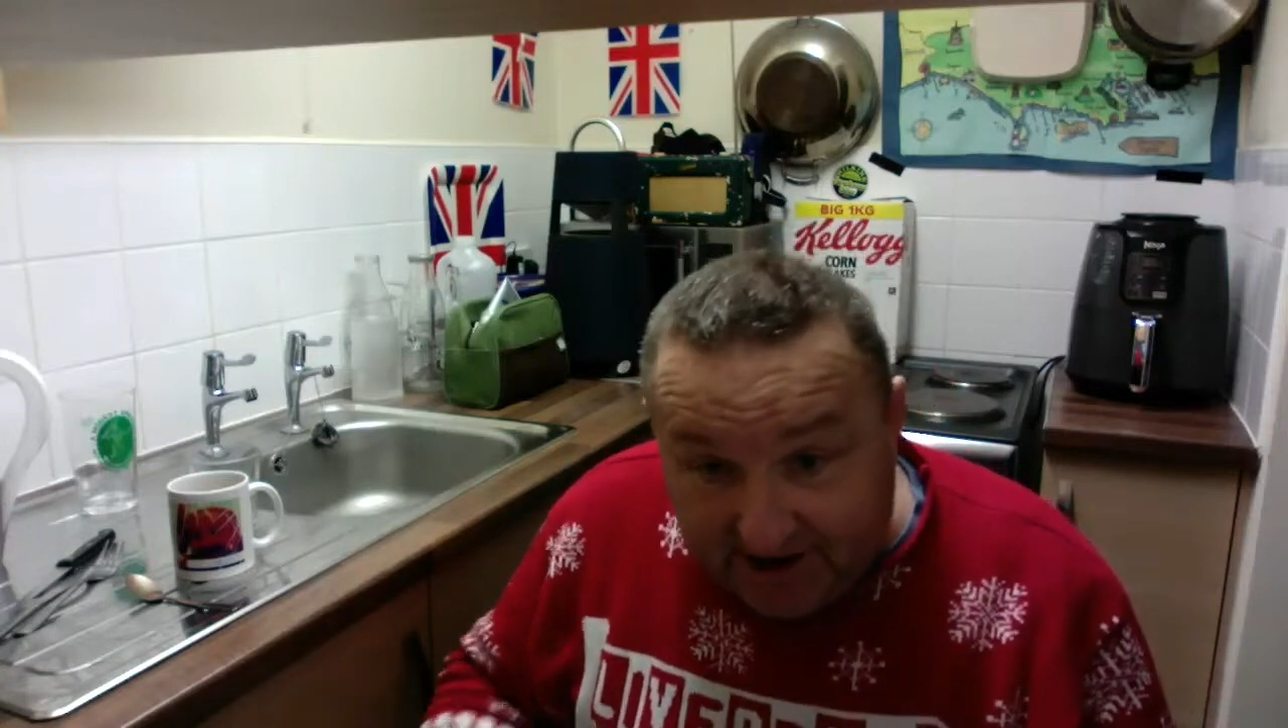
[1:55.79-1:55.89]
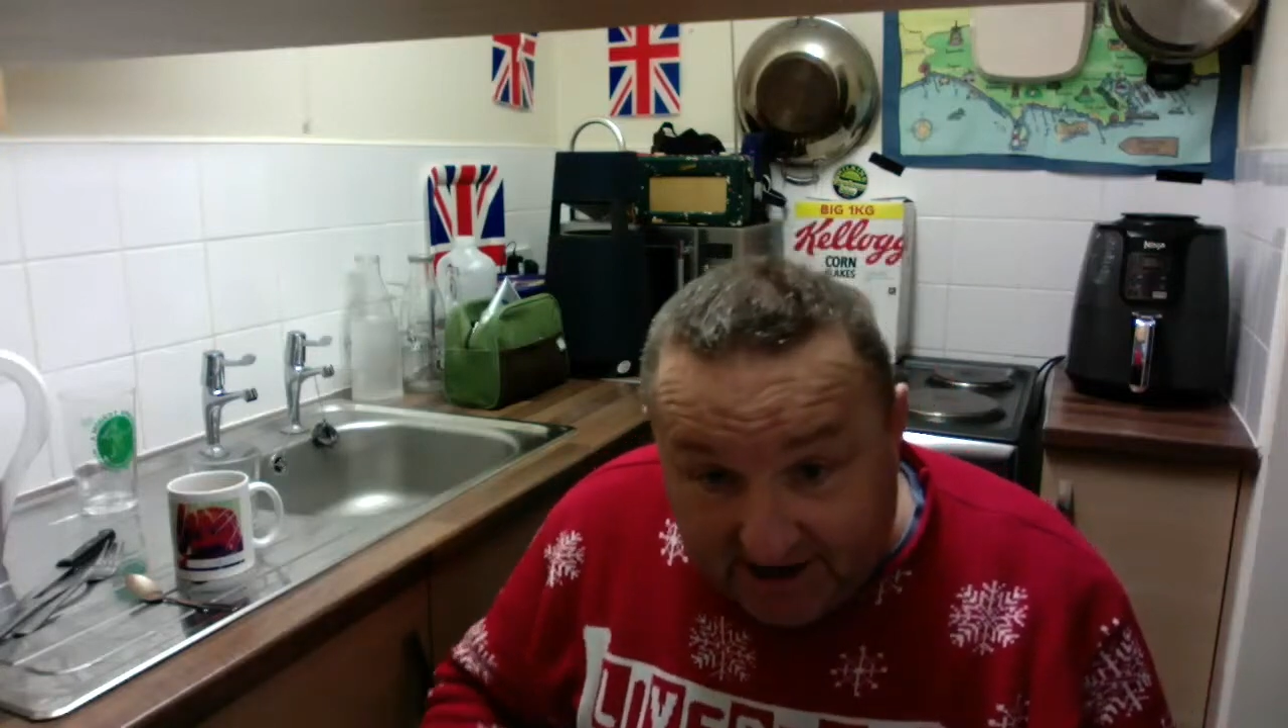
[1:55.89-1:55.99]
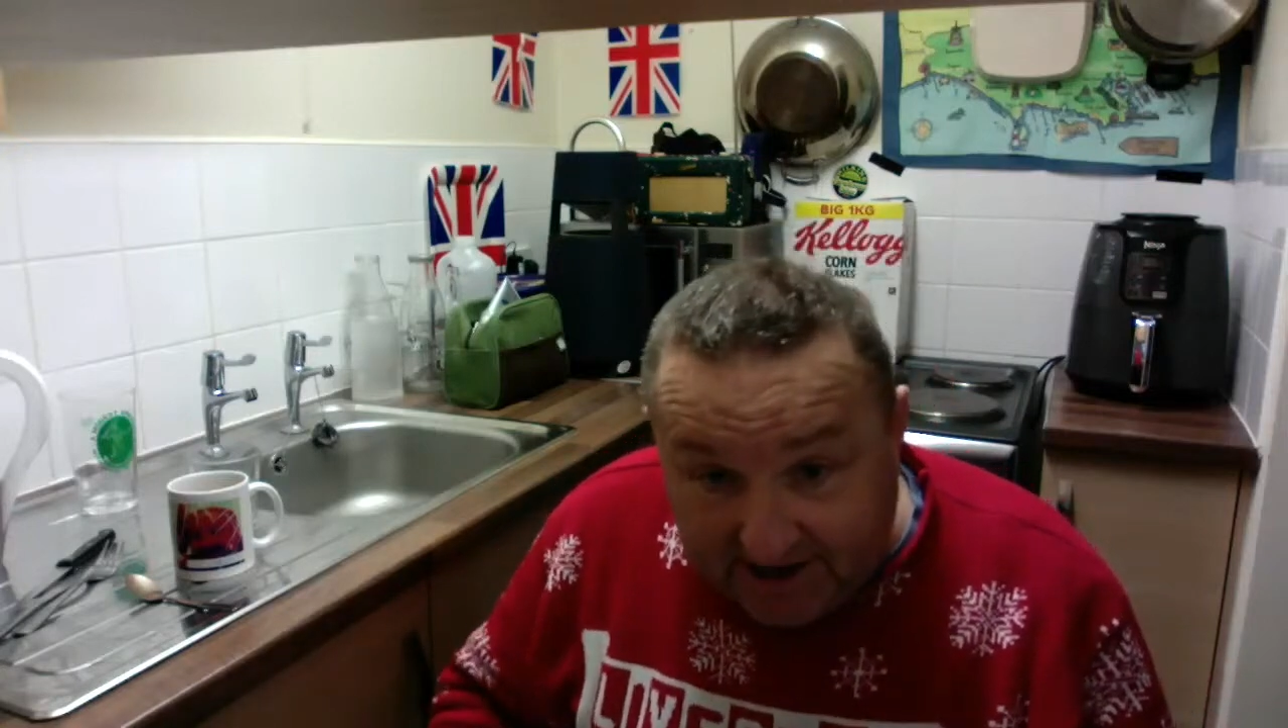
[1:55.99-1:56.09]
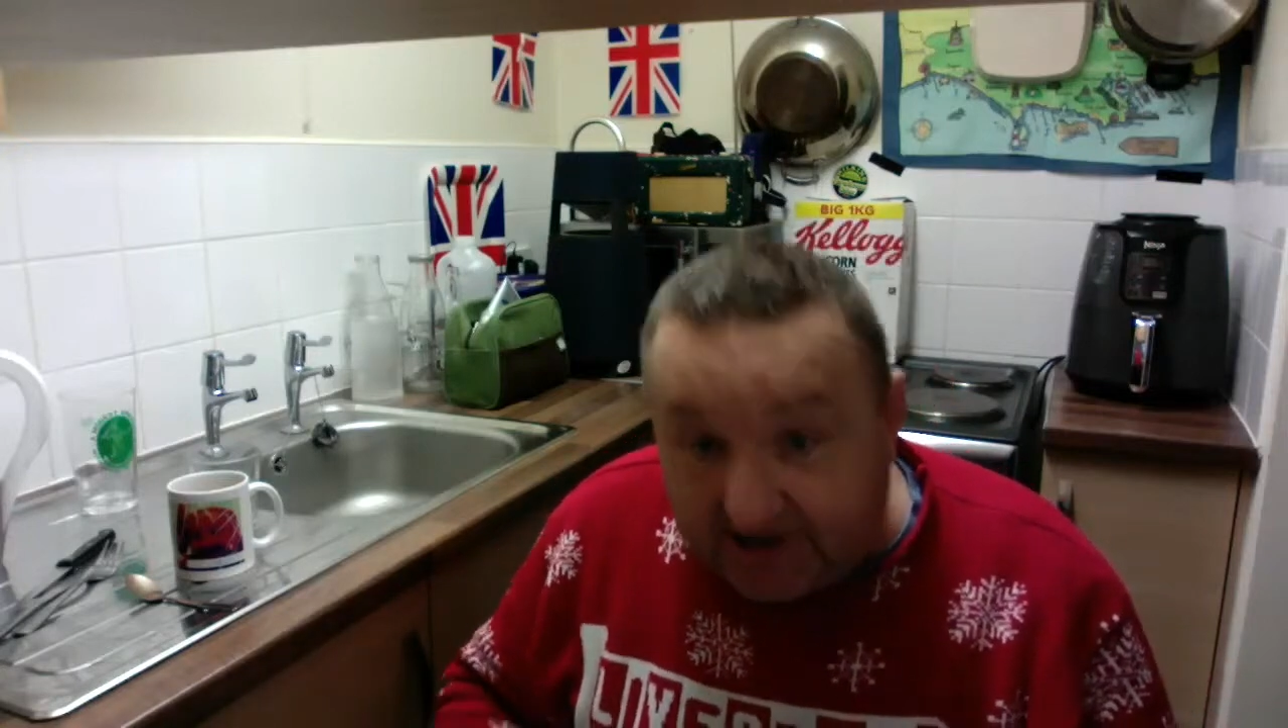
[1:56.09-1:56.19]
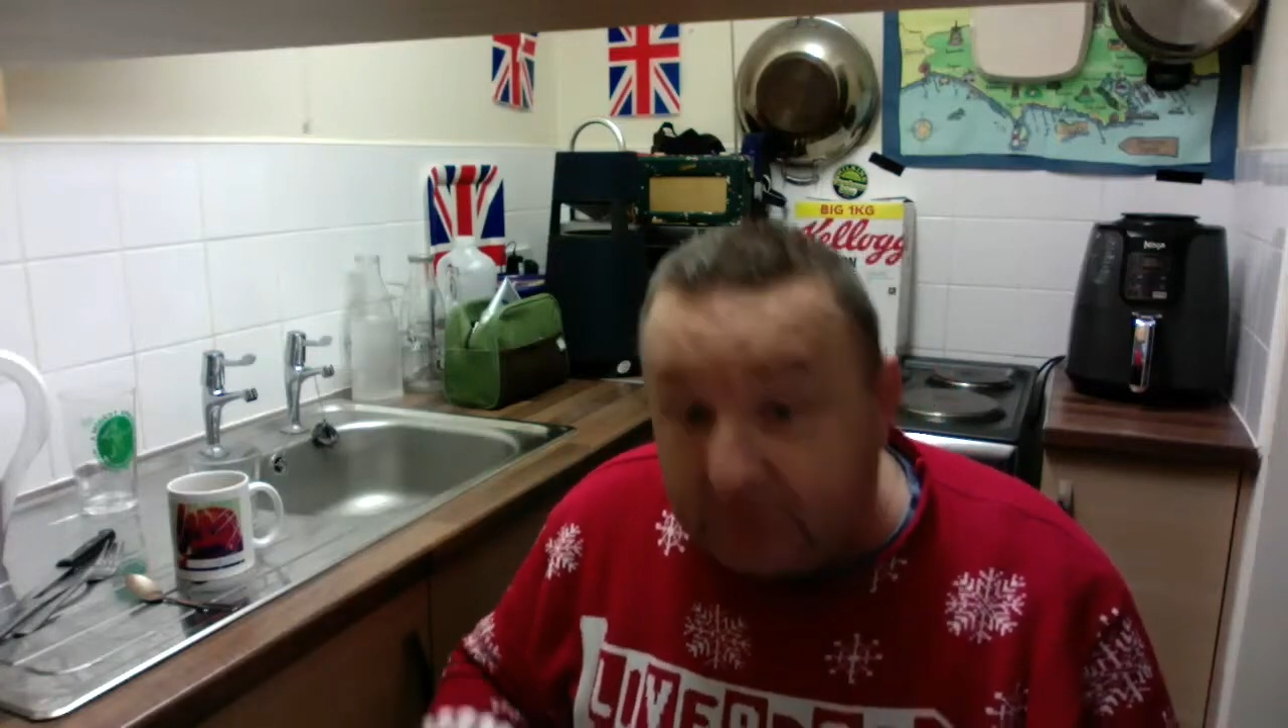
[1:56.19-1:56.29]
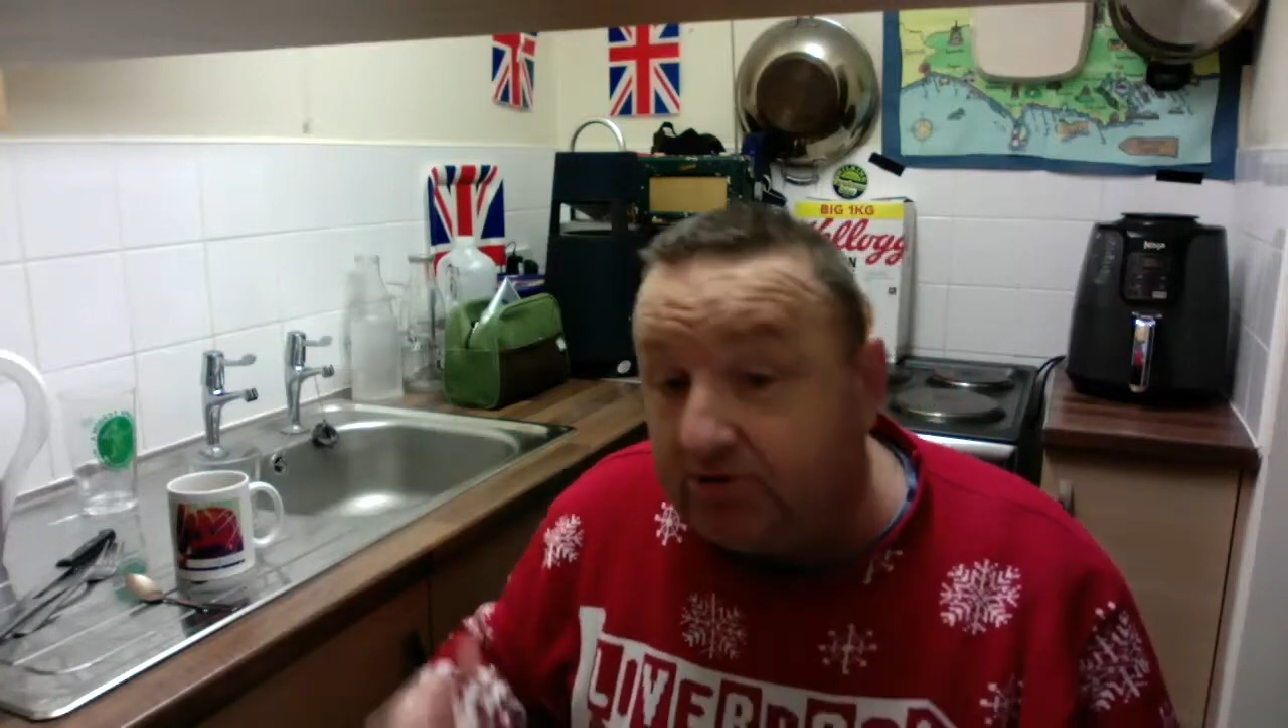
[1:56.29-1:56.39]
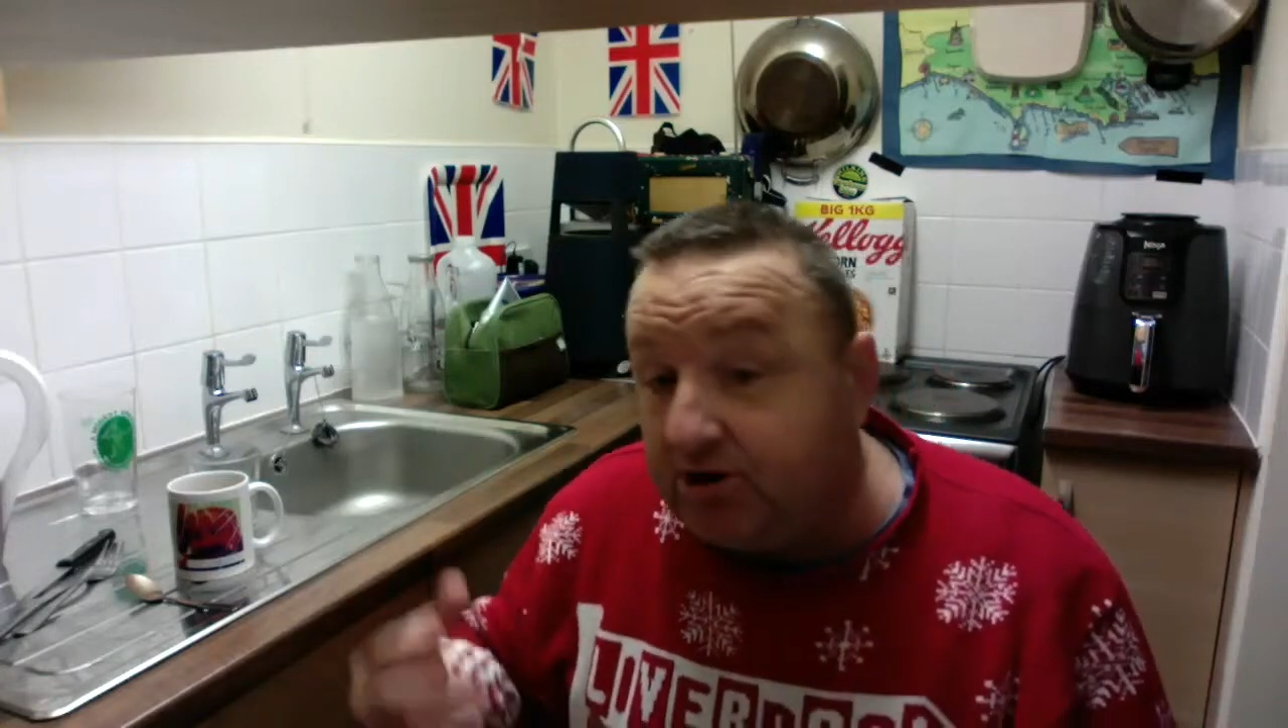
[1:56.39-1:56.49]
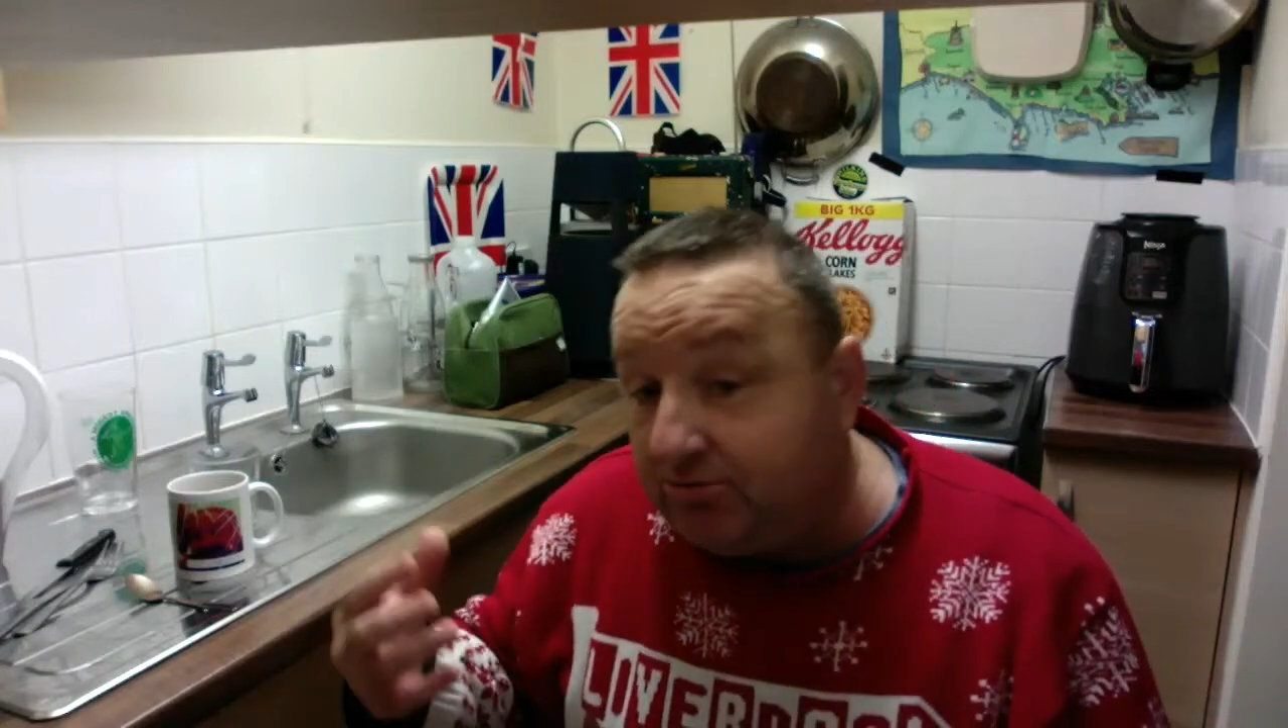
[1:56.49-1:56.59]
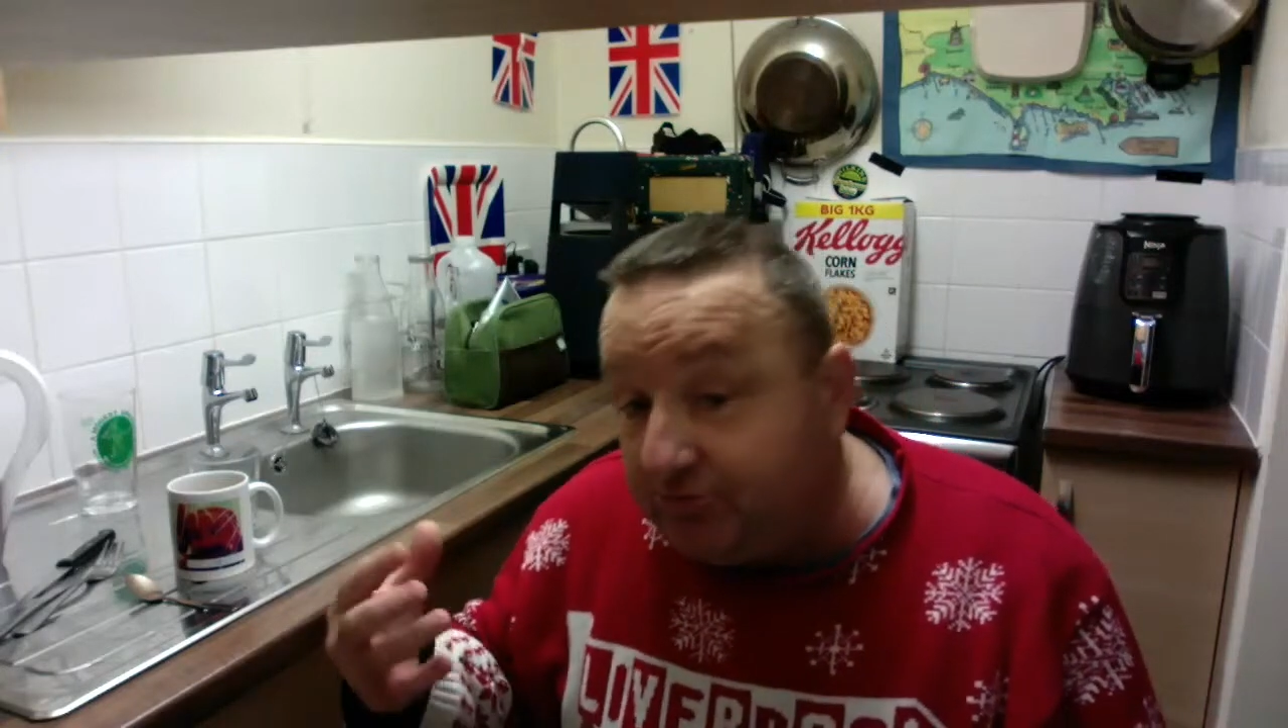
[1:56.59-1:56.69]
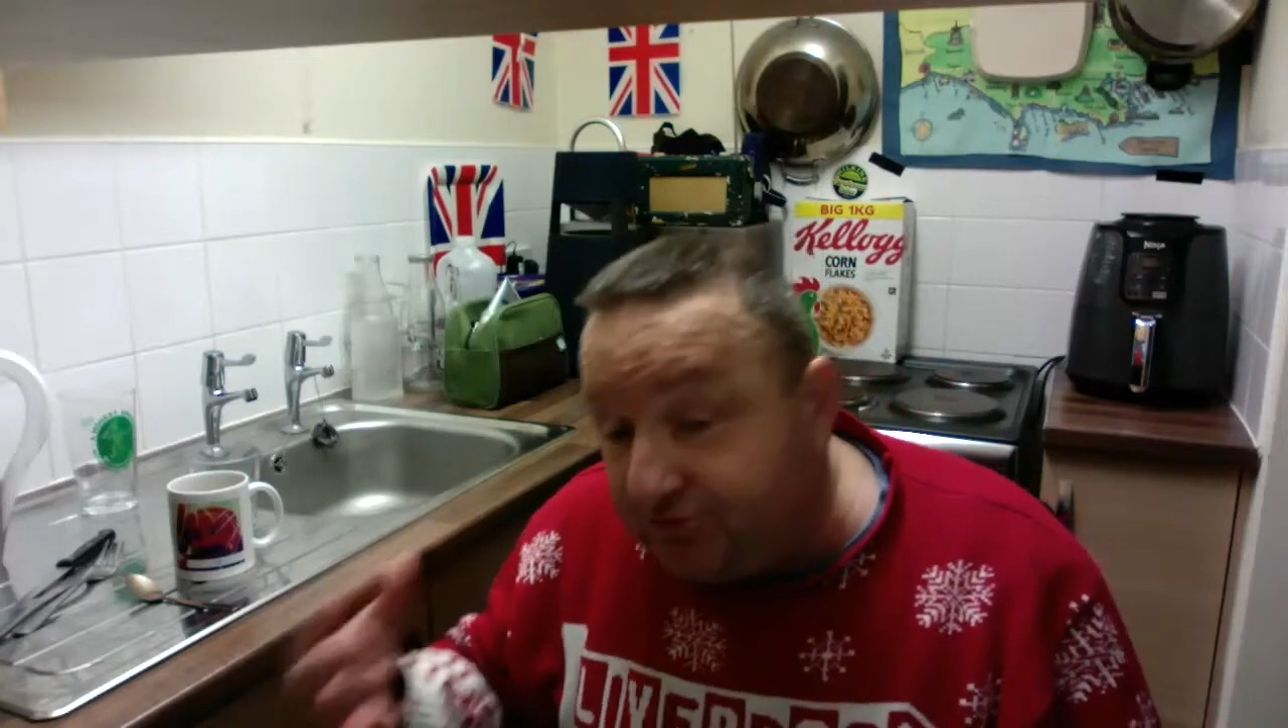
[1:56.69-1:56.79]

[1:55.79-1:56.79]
kidneys will go to